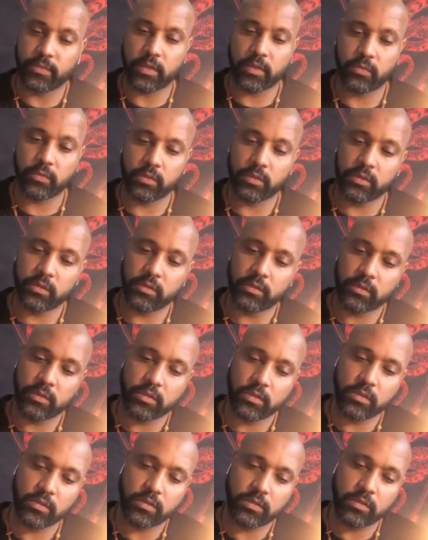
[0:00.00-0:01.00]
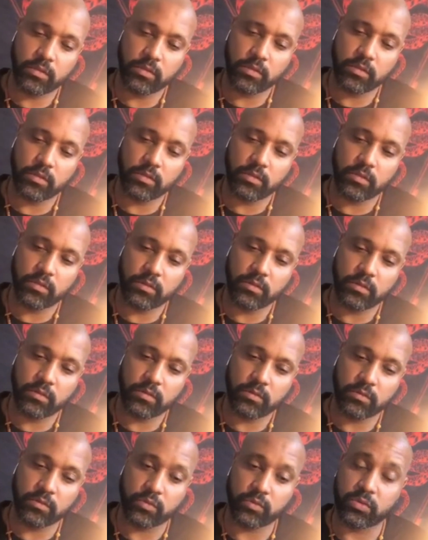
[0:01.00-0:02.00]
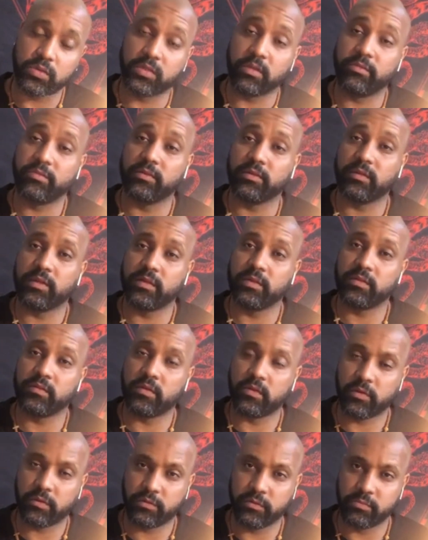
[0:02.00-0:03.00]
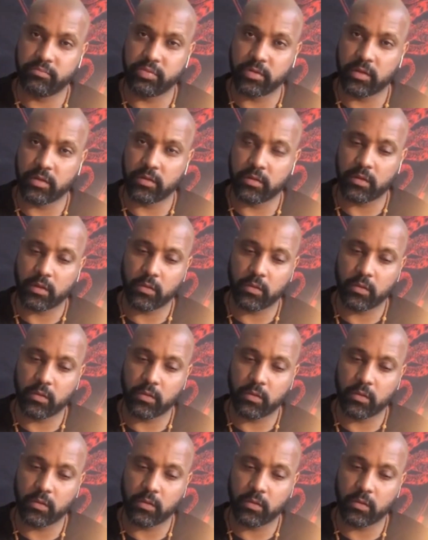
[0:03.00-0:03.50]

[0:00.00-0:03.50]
I want to do something that is very forbidden.